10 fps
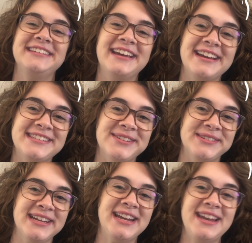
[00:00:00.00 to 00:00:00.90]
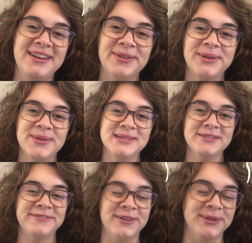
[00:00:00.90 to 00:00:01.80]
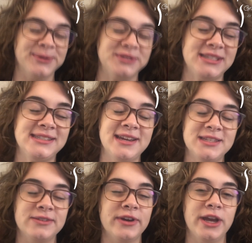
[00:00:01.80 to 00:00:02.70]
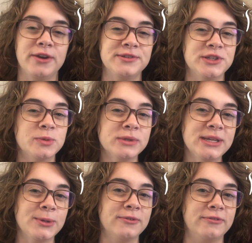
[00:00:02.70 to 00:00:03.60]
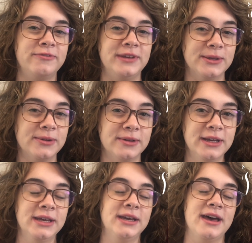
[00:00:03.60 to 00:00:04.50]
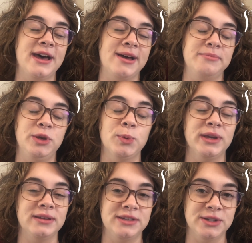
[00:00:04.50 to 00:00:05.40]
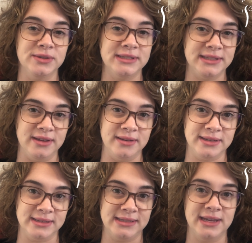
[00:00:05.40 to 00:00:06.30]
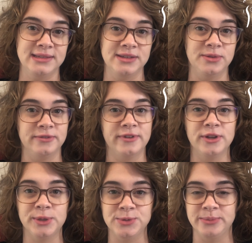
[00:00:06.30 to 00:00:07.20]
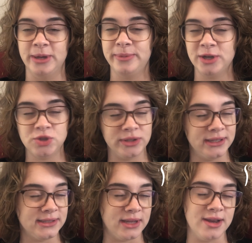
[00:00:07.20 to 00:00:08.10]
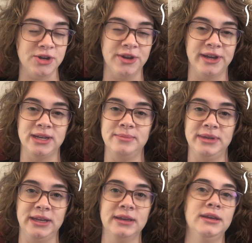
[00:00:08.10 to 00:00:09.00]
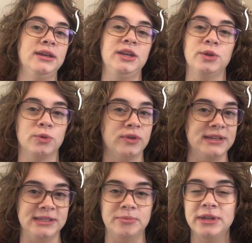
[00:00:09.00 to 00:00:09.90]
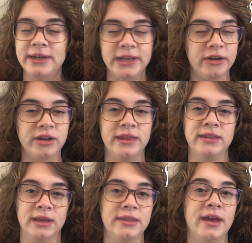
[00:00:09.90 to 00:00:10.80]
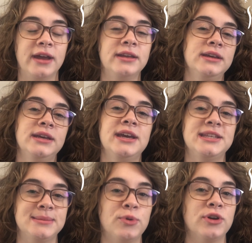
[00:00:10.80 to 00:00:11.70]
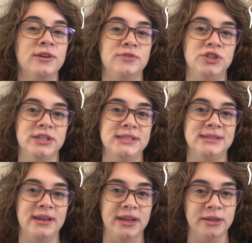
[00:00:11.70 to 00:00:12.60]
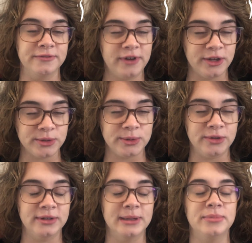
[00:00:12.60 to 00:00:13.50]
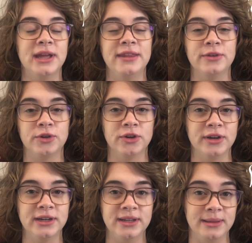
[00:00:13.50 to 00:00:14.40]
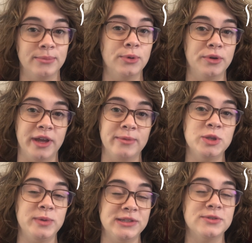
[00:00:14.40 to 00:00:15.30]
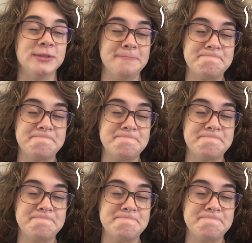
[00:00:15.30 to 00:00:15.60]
Yeah, so a tiny needle goes in the follicle, just the size of a hair. So you really don't feel me going into your skin because it slides into the follicle. So I'm not puncturing the skin. You're not going to be, crazy bloody or anything like that. It's more of just sliding in the follicle, apply the current, and then pull it out with tweezers.